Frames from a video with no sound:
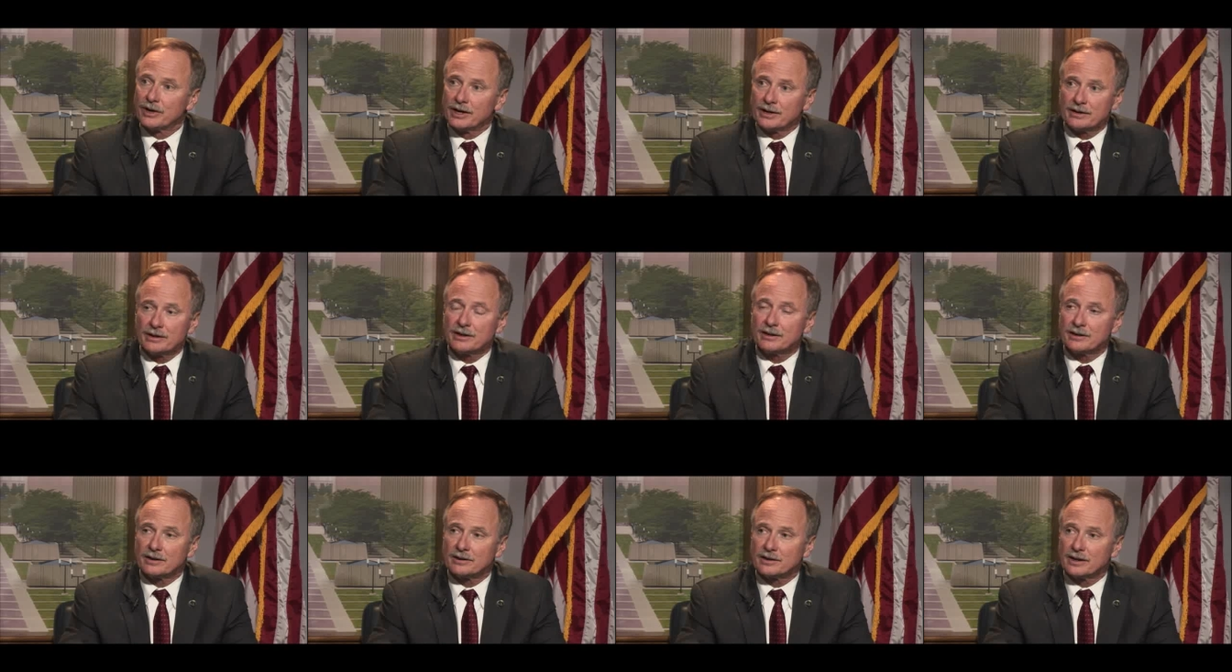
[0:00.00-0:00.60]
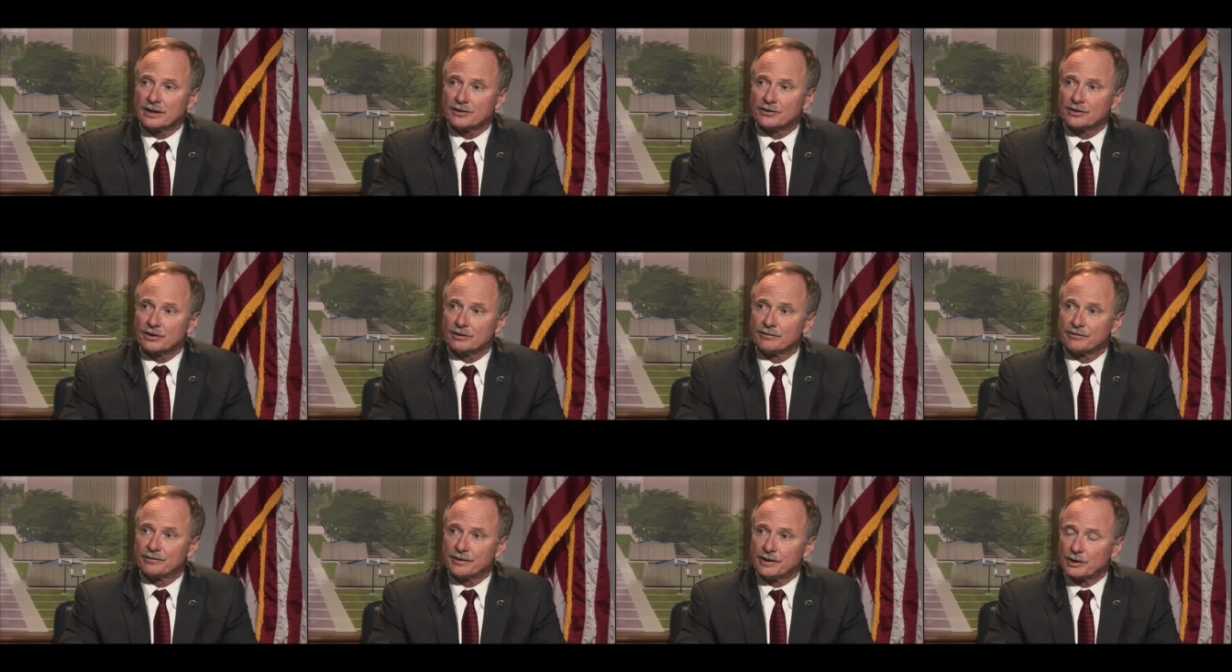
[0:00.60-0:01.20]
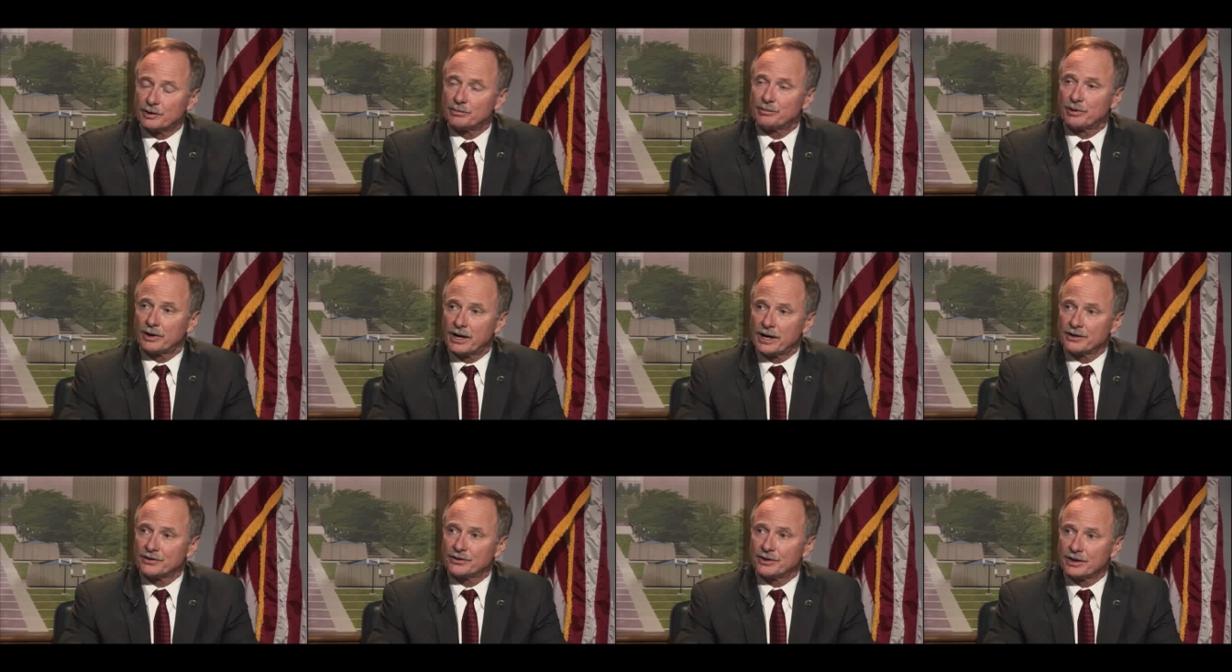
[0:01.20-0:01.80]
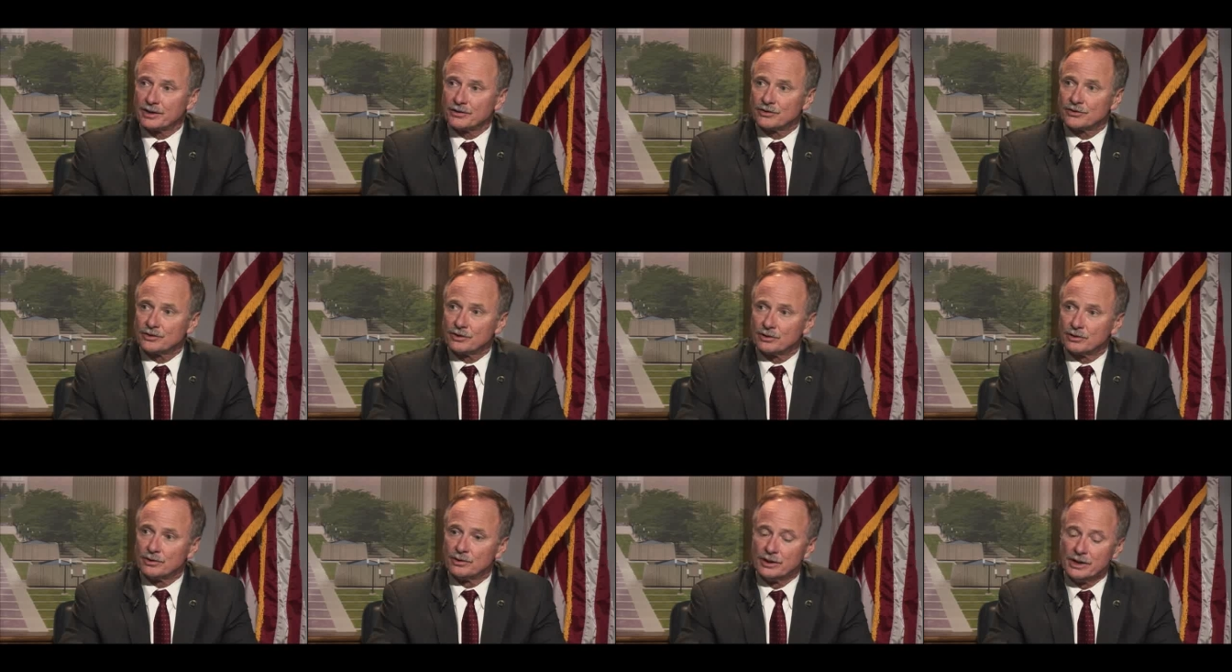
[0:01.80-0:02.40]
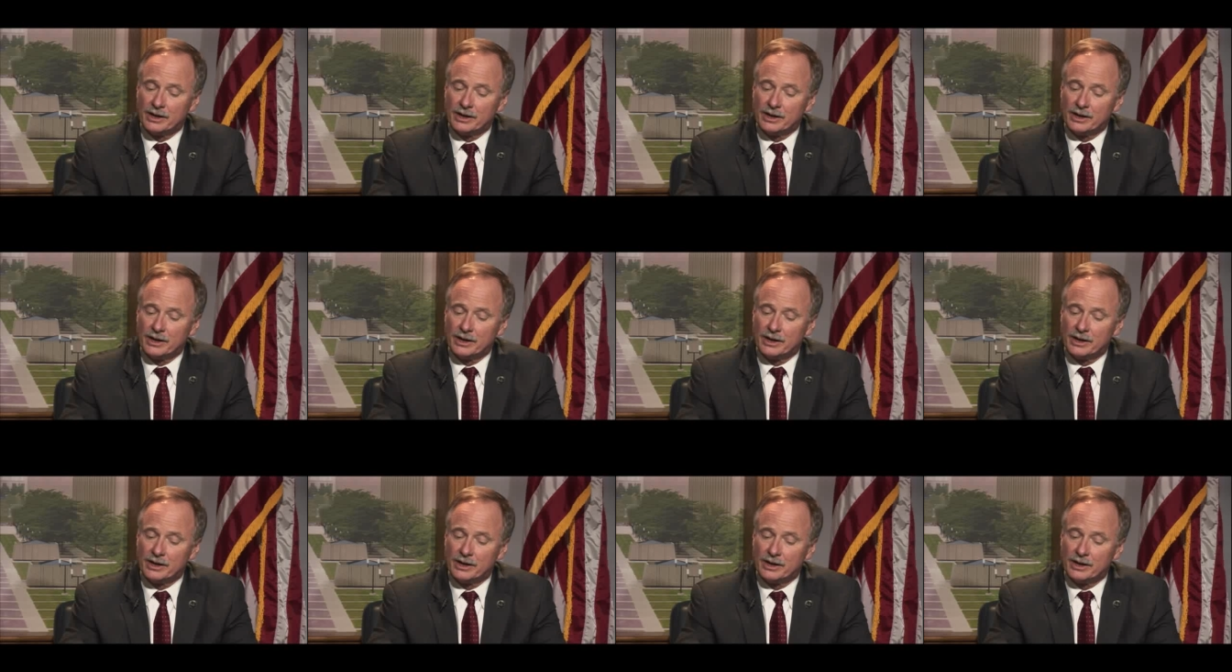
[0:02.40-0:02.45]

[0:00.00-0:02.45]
I think that that's a fair process. So